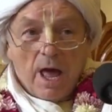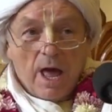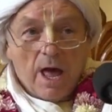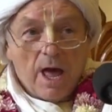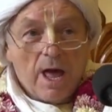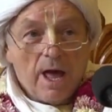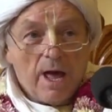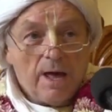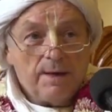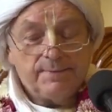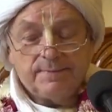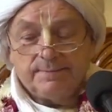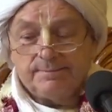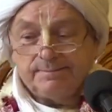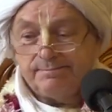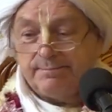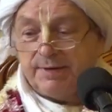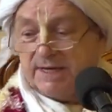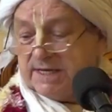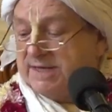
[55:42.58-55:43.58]

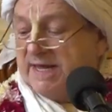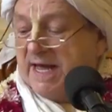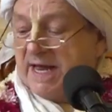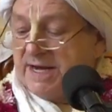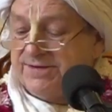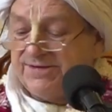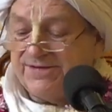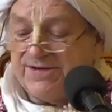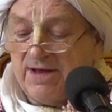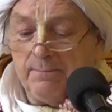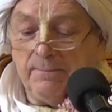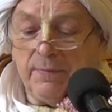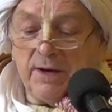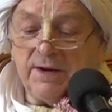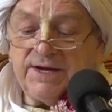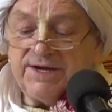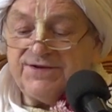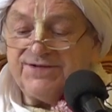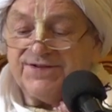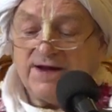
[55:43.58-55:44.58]
But then
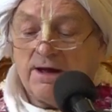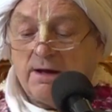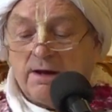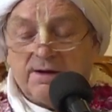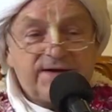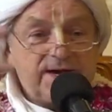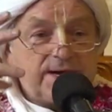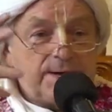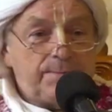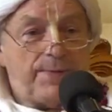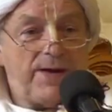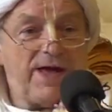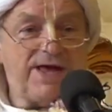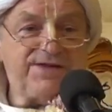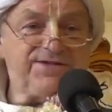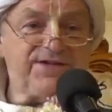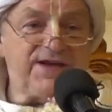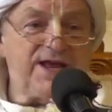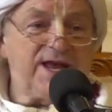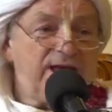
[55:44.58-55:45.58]
somebody started
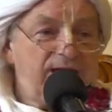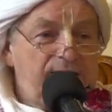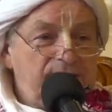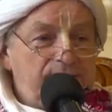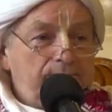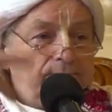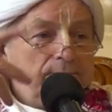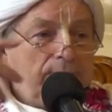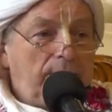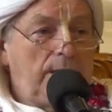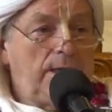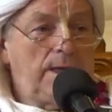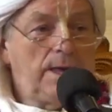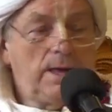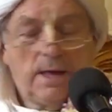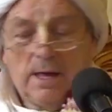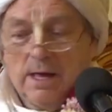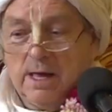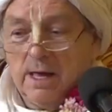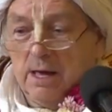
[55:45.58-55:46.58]
passing him
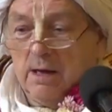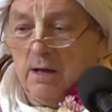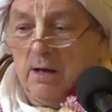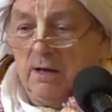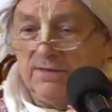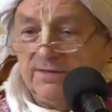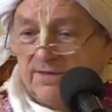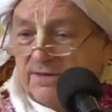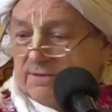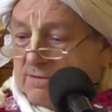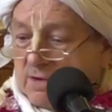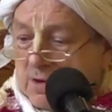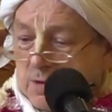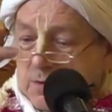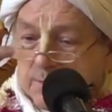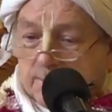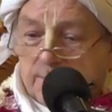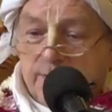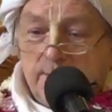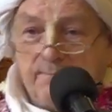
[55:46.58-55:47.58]
on the
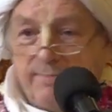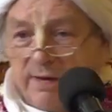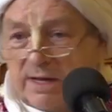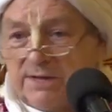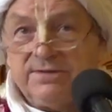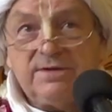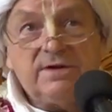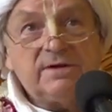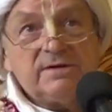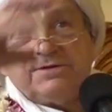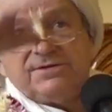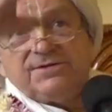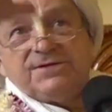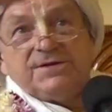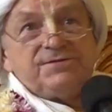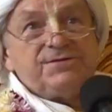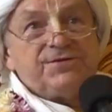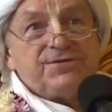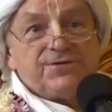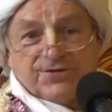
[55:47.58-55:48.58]
rope bundles
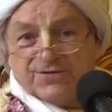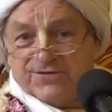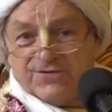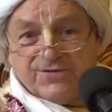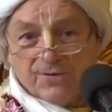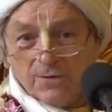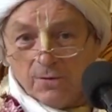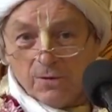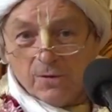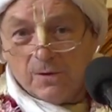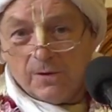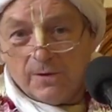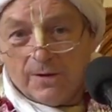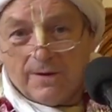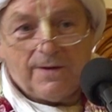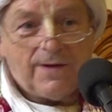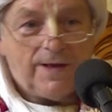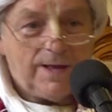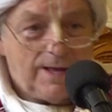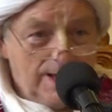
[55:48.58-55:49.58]
of
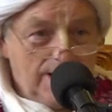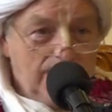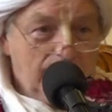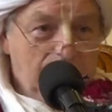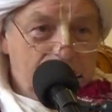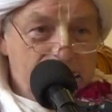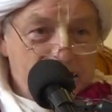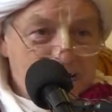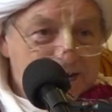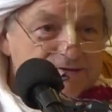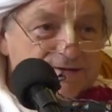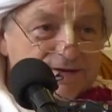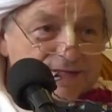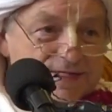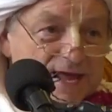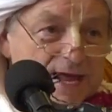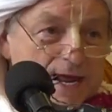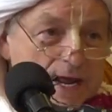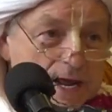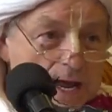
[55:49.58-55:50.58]
straw and
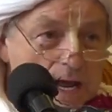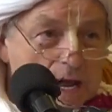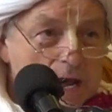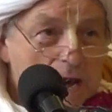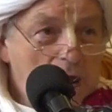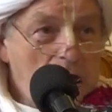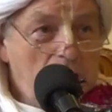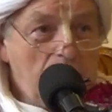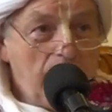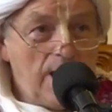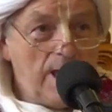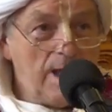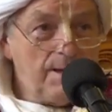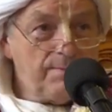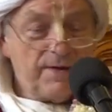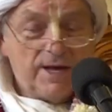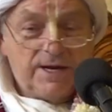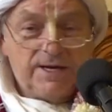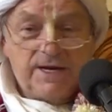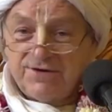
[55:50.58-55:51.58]
everything.
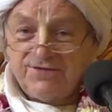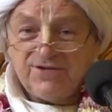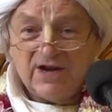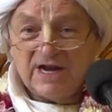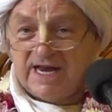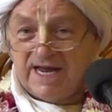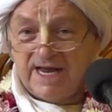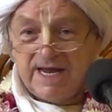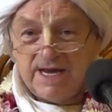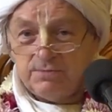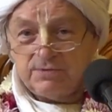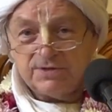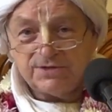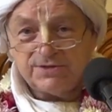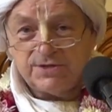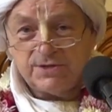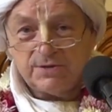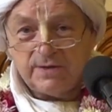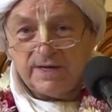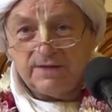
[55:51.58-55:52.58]
Initially he
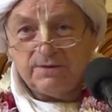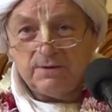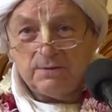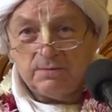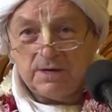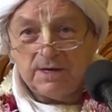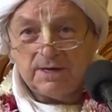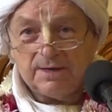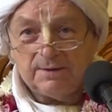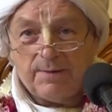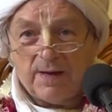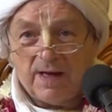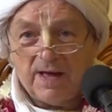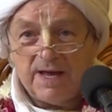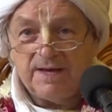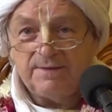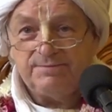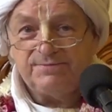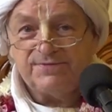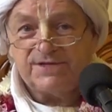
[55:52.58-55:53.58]
was doing the work by
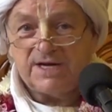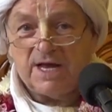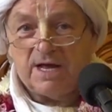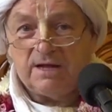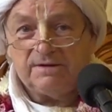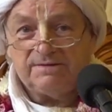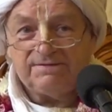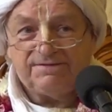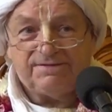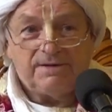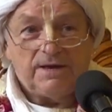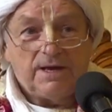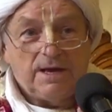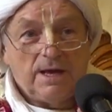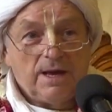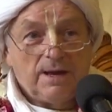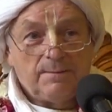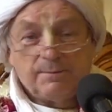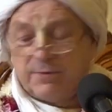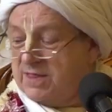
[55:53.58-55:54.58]
himself,
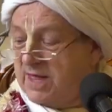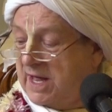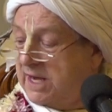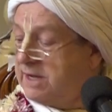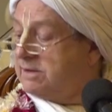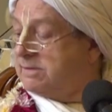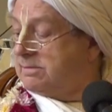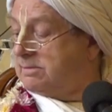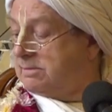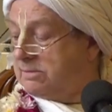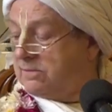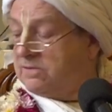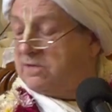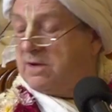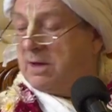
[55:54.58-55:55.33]
but then